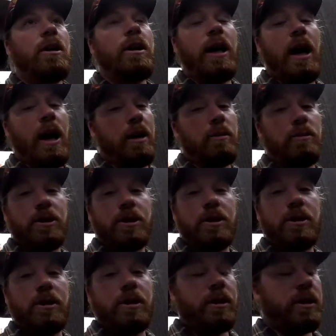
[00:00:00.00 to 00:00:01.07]
yeah, it
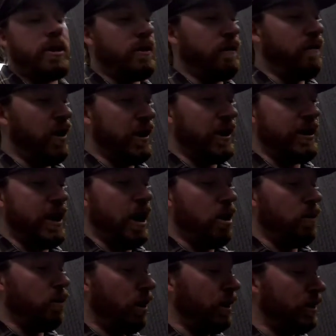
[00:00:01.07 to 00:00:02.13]
was fucking
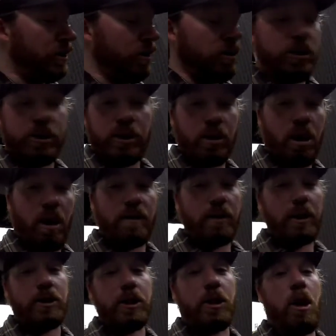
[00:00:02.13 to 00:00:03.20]
terrible. And so there's
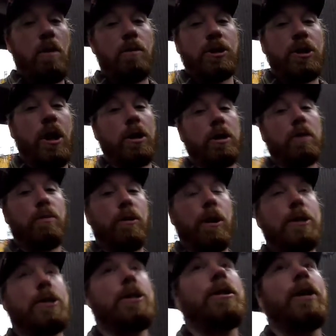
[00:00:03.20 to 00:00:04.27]
like, Tacoma's not a good
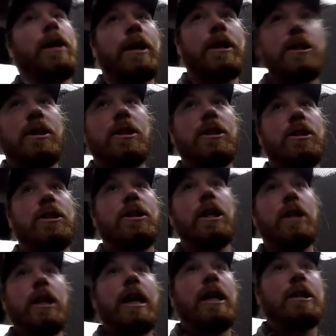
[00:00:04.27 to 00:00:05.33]
place. Like, it's just
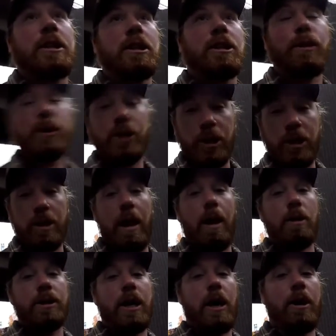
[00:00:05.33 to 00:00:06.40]
it isn't, especially the
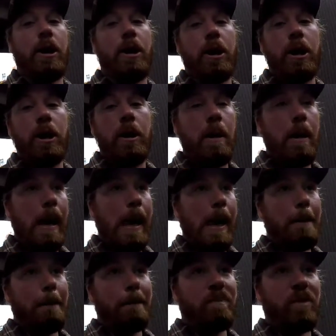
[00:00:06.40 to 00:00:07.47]
downtown area.
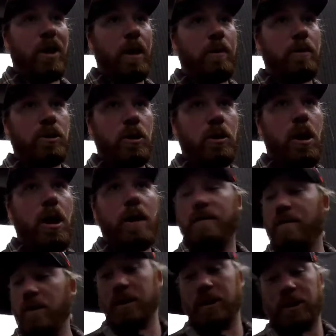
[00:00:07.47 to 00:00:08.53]
There's a lot
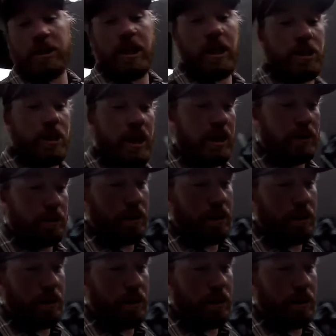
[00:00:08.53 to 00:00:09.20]
of fucking sketchy ass